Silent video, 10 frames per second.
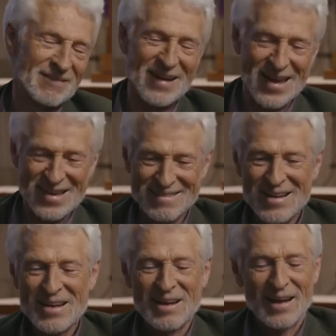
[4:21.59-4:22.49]
Okay.
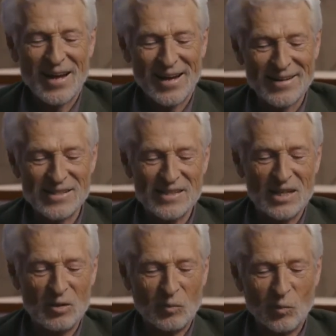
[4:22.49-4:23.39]
And he
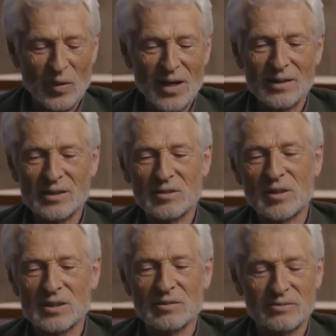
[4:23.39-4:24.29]
said, well, there's
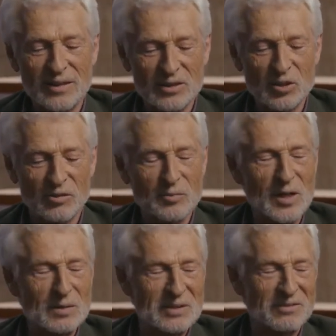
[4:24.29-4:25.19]
lots of unsolved
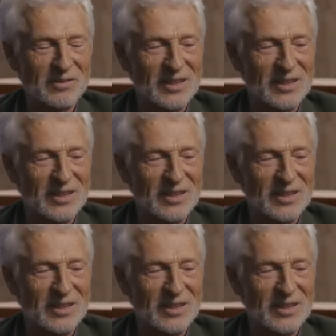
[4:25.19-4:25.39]
problems in